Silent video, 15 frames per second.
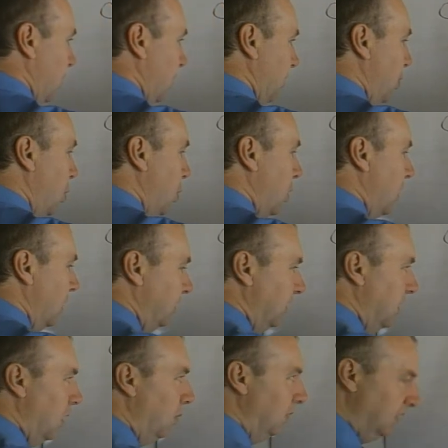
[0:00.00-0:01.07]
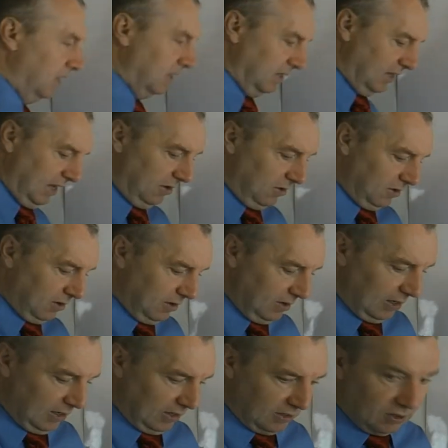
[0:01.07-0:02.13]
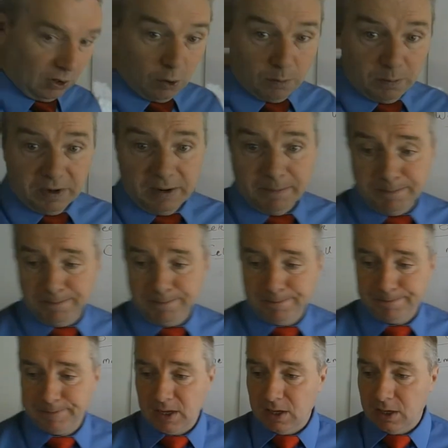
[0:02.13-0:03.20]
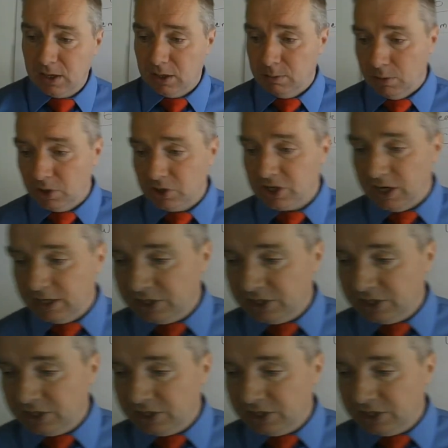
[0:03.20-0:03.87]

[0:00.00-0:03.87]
pore that's always in the center and it's open, much like a